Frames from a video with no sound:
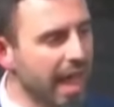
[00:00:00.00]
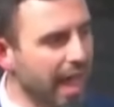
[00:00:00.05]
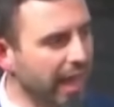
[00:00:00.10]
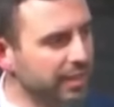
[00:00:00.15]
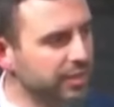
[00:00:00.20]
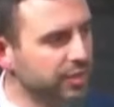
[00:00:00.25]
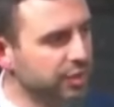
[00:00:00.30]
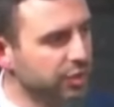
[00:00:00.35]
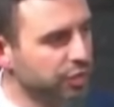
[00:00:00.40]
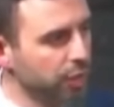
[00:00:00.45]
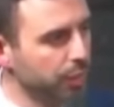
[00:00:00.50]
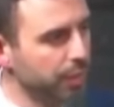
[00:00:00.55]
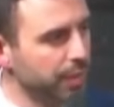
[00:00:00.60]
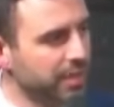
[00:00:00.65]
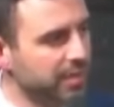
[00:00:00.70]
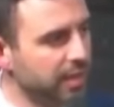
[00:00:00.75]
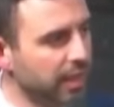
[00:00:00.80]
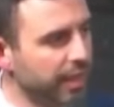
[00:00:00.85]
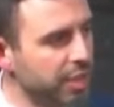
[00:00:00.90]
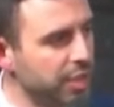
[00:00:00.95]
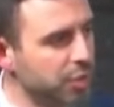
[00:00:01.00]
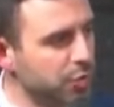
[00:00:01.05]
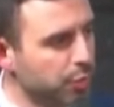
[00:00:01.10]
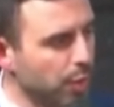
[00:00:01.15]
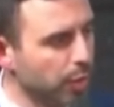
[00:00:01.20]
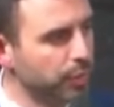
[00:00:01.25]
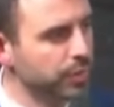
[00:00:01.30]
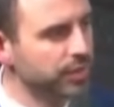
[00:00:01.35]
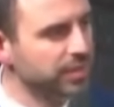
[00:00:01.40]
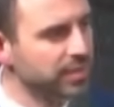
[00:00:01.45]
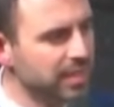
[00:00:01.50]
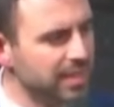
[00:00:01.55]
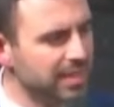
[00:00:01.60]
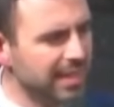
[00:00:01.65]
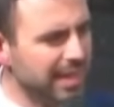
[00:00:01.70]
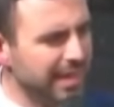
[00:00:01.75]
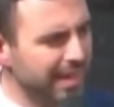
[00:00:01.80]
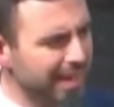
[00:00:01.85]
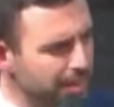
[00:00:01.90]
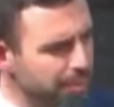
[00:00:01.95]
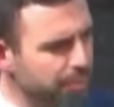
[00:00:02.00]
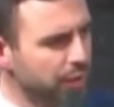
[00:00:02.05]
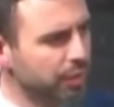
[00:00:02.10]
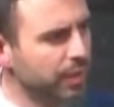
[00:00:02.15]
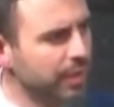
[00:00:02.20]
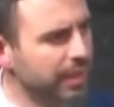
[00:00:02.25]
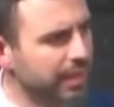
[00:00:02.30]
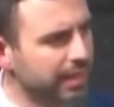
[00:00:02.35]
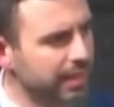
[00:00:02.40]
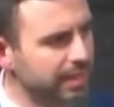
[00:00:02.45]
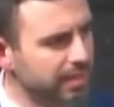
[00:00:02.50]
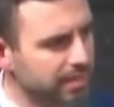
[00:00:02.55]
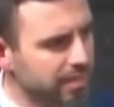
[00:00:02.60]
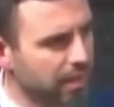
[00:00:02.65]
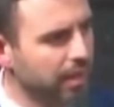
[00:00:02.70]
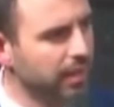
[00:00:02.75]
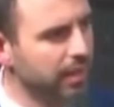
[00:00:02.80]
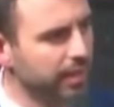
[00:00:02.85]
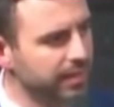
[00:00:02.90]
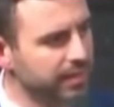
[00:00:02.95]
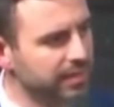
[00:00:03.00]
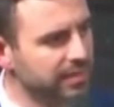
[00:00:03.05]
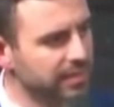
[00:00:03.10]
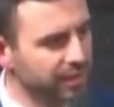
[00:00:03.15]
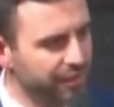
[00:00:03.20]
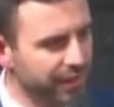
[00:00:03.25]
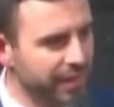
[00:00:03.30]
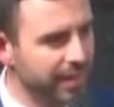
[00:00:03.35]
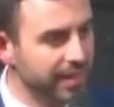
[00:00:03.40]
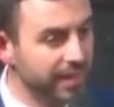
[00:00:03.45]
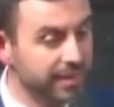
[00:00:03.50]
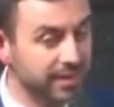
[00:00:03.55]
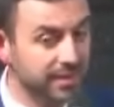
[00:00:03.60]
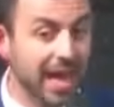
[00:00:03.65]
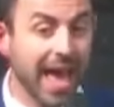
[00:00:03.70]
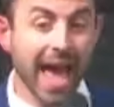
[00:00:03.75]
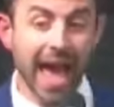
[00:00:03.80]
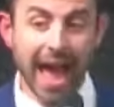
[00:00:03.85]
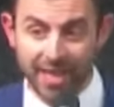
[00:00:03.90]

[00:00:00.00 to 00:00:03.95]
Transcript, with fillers: and suicide drones to deliberately target civilians.